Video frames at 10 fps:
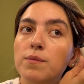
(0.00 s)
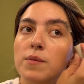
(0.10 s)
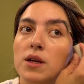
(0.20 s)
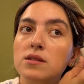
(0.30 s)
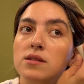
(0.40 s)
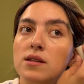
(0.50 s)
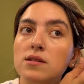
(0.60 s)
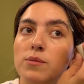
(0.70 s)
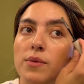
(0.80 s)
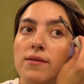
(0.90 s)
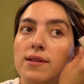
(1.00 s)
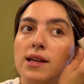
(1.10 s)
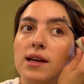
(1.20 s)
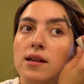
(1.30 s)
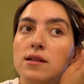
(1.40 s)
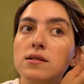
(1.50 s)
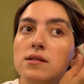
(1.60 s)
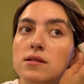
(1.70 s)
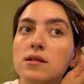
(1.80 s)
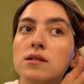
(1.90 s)
Anastasia Beverly
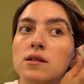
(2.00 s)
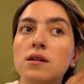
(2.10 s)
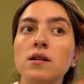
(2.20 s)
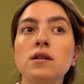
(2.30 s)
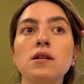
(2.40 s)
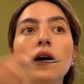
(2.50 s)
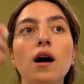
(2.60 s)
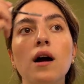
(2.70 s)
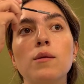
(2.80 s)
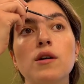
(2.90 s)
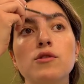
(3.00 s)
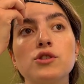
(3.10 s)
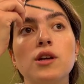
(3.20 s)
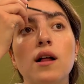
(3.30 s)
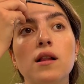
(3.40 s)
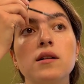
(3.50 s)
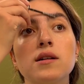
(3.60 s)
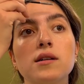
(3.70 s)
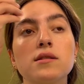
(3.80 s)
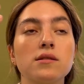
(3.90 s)
Hills eyebrow gel,
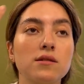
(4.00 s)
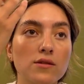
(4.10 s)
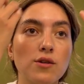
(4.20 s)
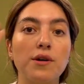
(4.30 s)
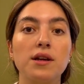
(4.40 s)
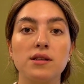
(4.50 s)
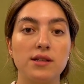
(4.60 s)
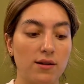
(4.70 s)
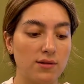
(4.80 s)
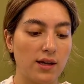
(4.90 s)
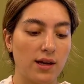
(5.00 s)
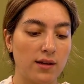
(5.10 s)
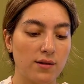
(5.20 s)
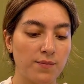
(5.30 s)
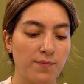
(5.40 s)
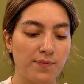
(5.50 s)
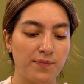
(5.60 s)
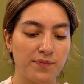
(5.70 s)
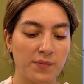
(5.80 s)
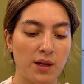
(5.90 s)
it's going down again.
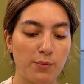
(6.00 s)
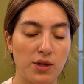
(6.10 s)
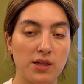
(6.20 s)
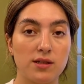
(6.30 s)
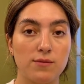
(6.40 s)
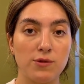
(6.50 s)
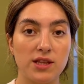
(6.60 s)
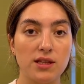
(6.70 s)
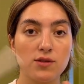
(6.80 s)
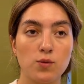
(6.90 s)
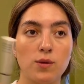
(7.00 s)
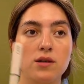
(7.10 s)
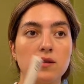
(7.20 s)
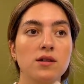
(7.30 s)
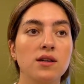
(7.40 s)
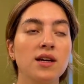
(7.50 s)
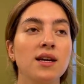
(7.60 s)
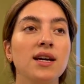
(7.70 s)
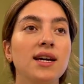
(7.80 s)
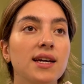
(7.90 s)
But with this one,
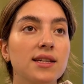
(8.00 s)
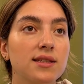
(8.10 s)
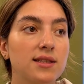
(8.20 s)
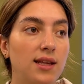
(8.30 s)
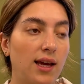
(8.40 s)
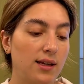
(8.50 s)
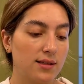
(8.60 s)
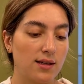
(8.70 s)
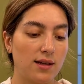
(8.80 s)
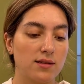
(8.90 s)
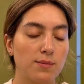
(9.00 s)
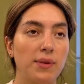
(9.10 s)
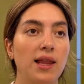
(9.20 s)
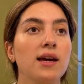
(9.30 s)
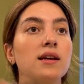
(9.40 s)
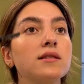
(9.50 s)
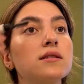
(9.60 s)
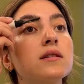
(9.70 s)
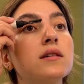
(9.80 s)
it stays at place.